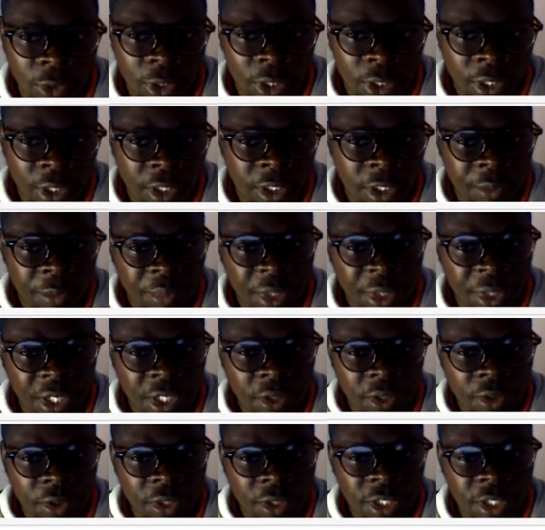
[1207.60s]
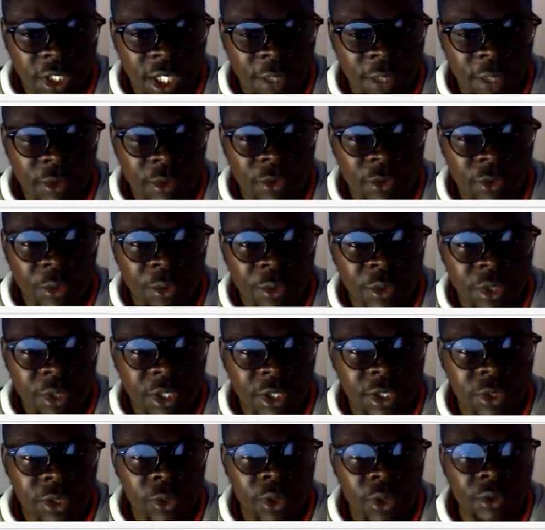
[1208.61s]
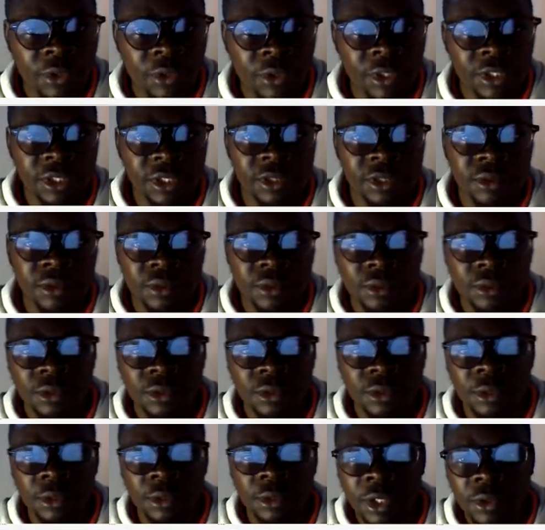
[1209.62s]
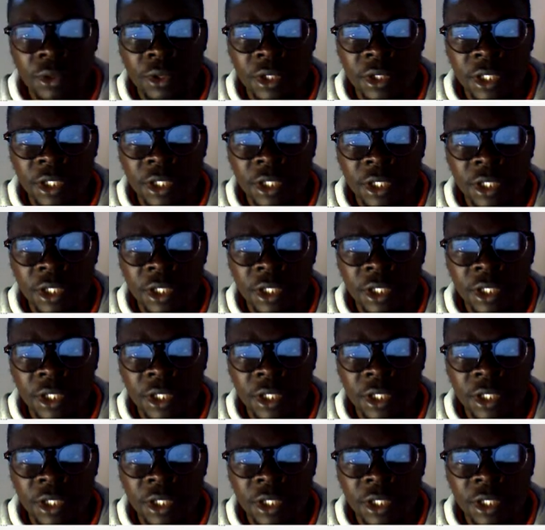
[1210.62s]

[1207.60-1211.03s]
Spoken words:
depending on the type of website you are creating. Depending on the type of